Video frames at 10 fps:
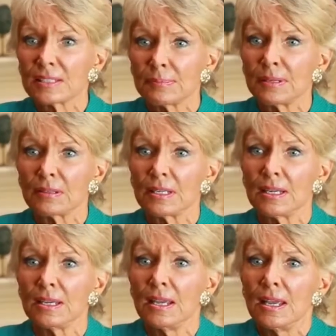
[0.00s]

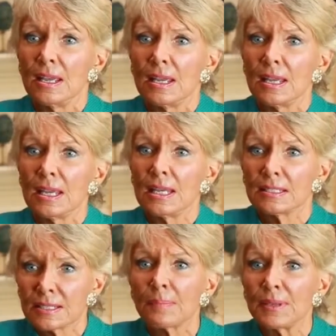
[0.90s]
possibility
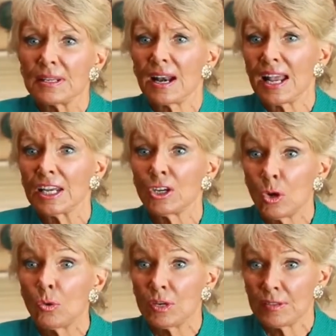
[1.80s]
is something that I can
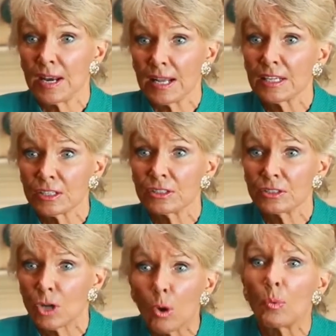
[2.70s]
own and that I
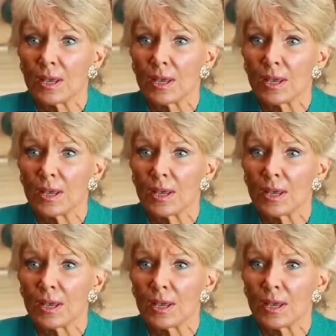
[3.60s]
can go